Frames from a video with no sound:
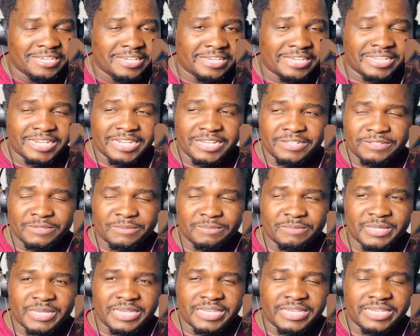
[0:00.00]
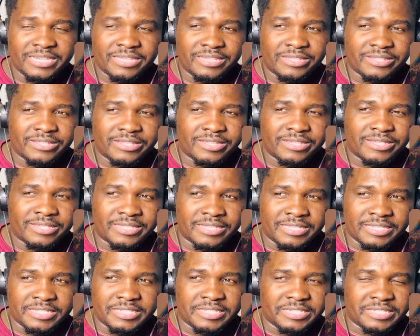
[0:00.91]
He loves me,
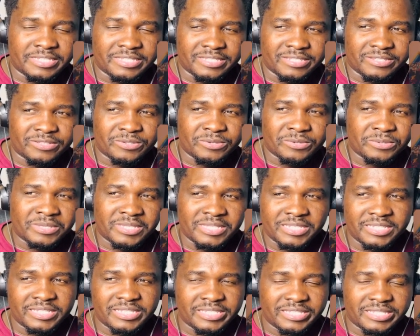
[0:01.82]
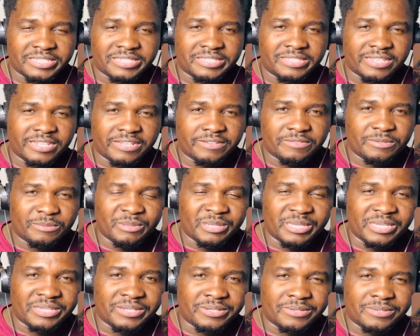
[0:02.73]
this Jesus, or this Jesus loves
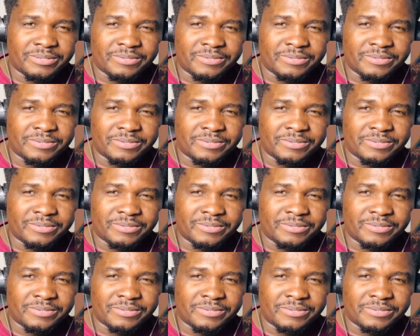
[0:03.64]
me,